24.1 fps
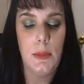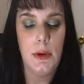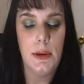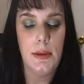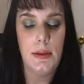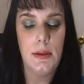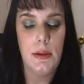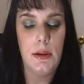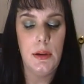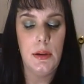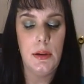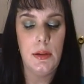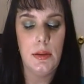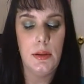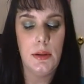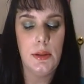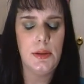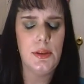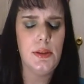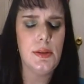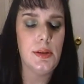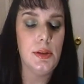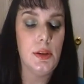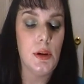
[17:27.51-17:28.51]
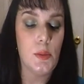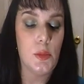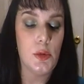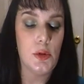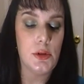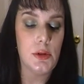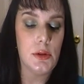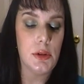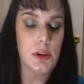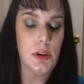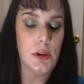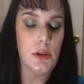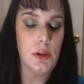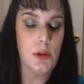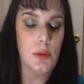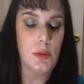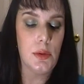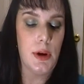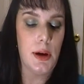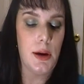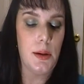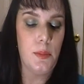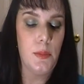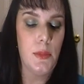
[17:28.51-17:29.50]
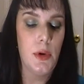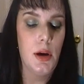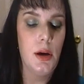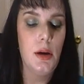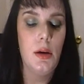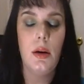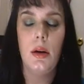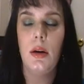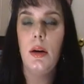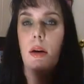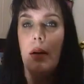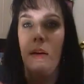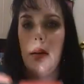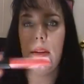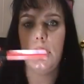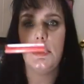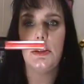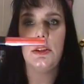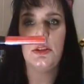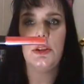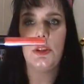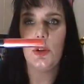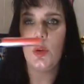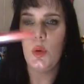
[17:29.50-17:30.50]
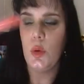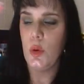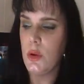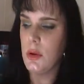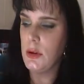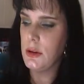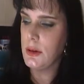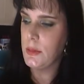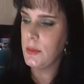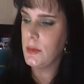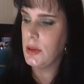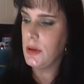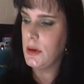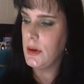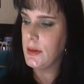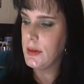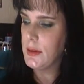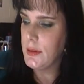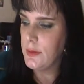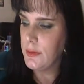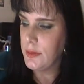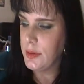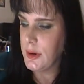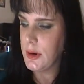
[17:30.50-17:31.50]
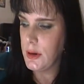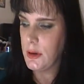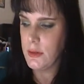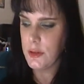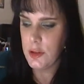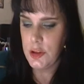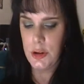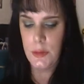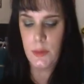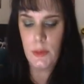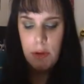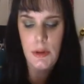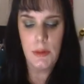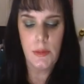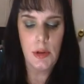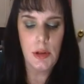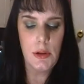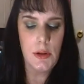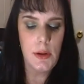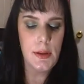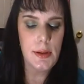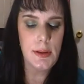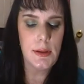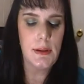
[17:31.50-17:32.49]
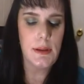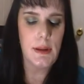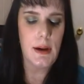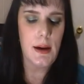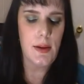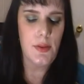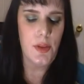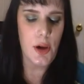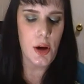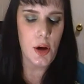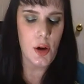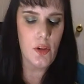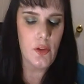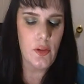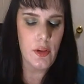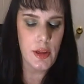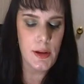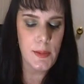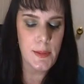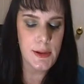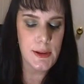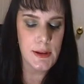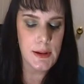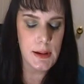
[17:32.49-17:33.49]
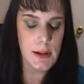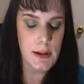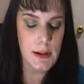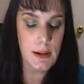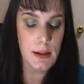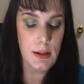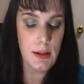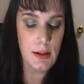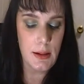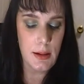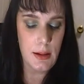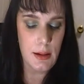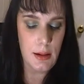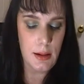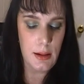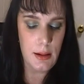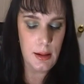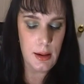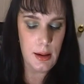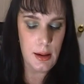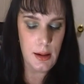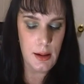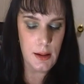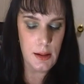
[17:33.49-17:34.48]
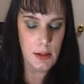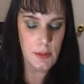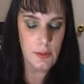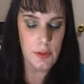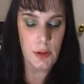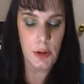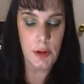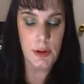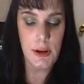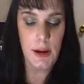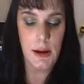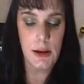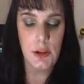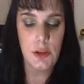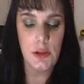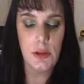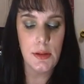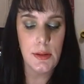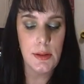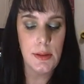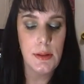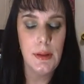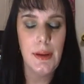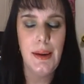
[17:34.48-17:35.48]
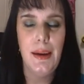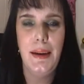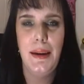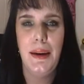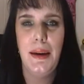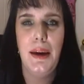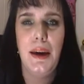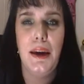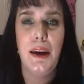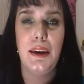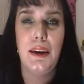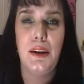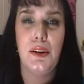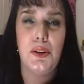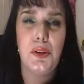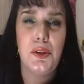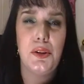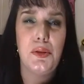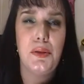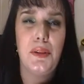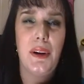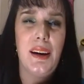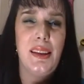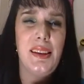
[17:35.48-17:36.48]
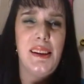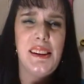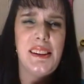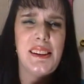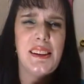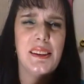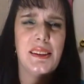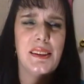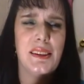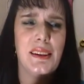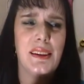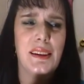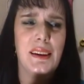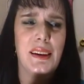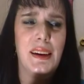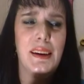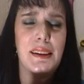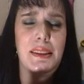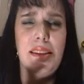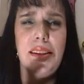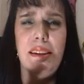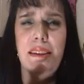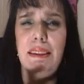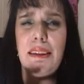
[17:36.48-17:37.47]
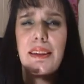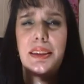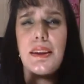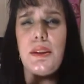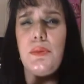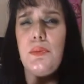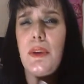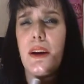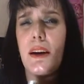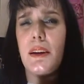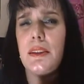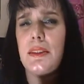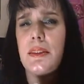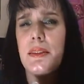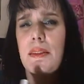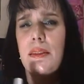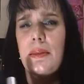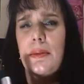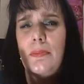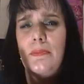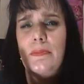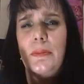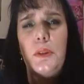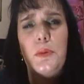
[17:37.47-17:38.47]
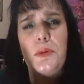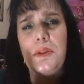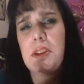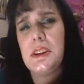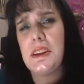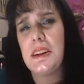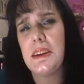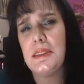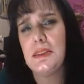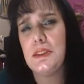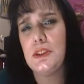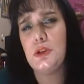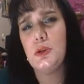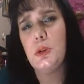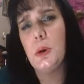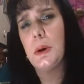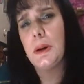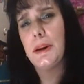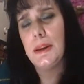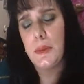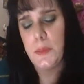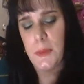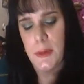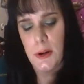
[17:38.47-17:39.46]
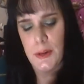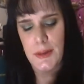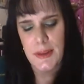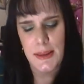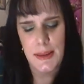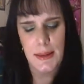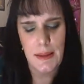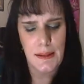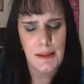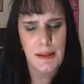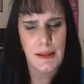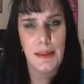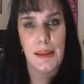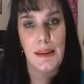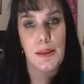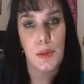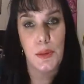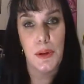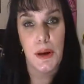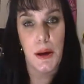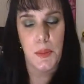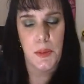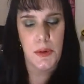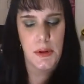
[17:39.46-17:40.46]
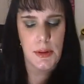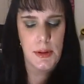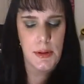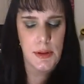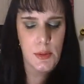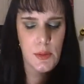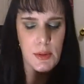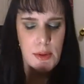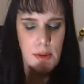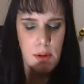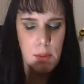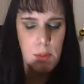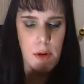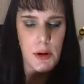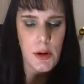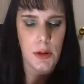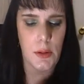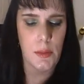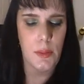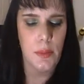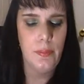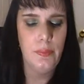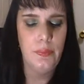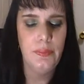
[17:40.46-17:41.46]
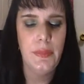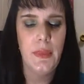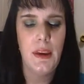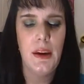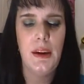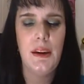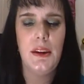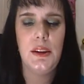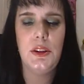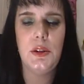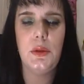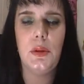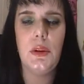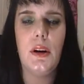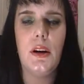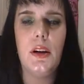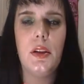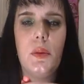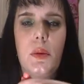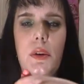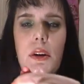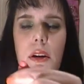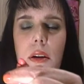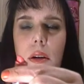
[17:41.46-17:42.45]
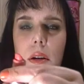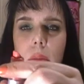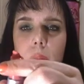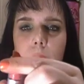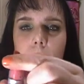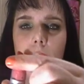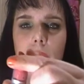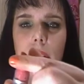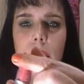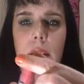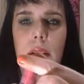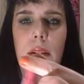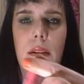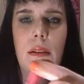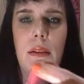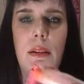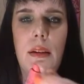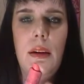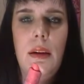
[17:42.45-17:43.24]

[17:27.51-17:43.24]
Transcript: Let me see. It's just numbers on here, no name. This is the Coral lip gloss, the Elf shimmer lip gloss, and I have the Elf lipstick in Flirtatious. Y'all know I like to accidentally leave my lipstick in the truck and it melts, and that's what happened to this one. So I'm not gonna do it all the way up, but